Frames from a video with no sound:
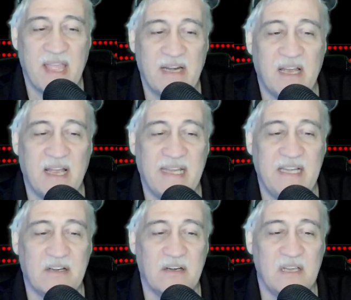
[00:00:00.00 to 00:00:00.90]
a high
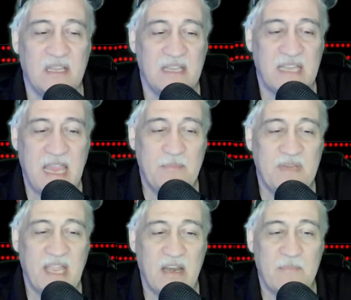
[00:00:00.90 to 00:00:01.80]
here. Came
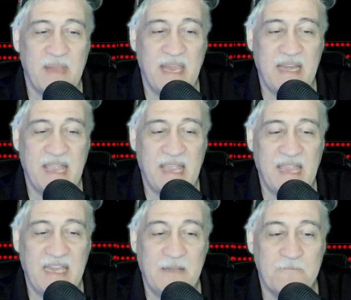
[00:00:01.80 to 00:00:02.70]
down and made
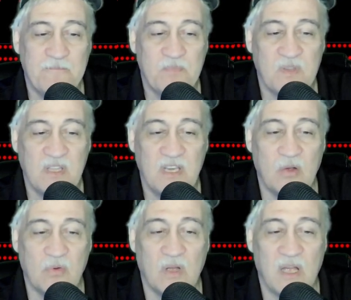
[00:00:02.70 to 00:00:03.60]
a,
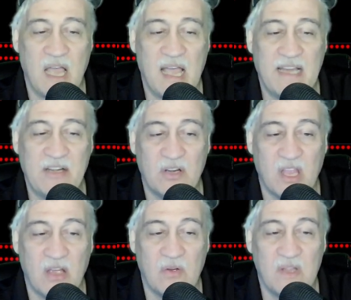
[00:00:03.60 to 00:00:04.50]
higher
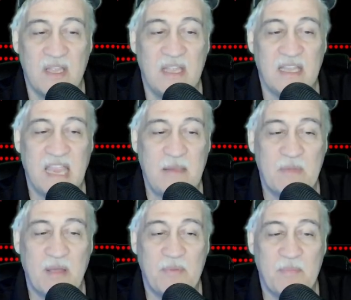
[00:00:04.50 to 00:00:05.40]
low. Came
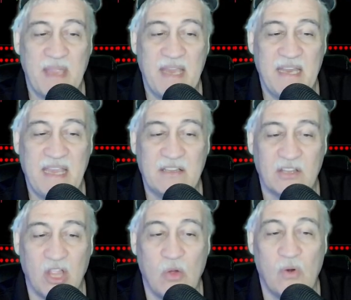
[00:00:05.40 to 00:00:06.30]
up and made a
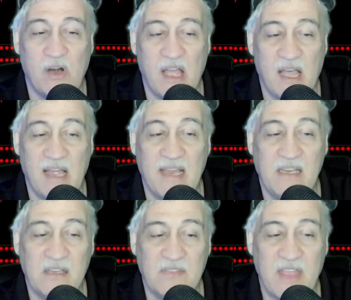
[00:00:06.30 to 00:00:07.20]
lower high.
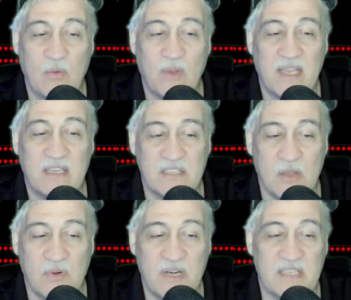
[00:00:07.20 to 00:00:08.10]
That wick is
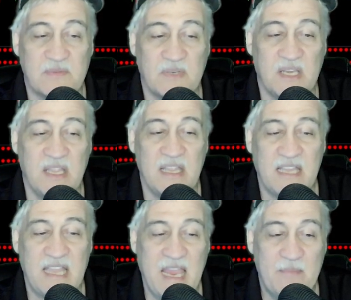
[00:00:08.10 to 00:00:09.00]
lower than this one.
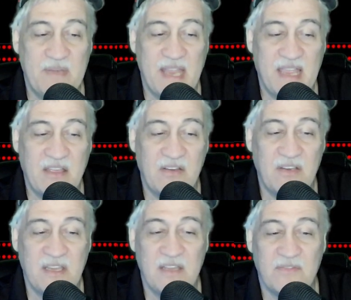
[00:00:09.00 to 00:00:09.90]
Came down.
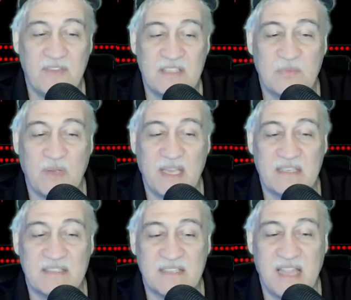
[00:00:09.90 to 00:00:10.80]
This wick is
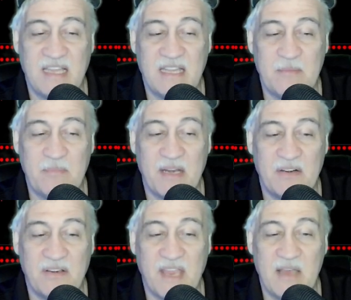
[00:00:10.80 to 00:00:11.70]
slightly better
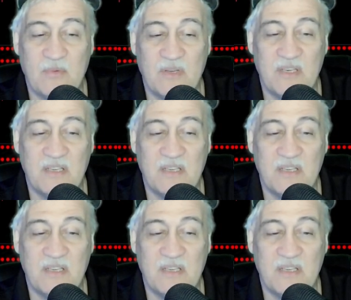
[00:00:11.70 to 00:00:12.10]
than that one.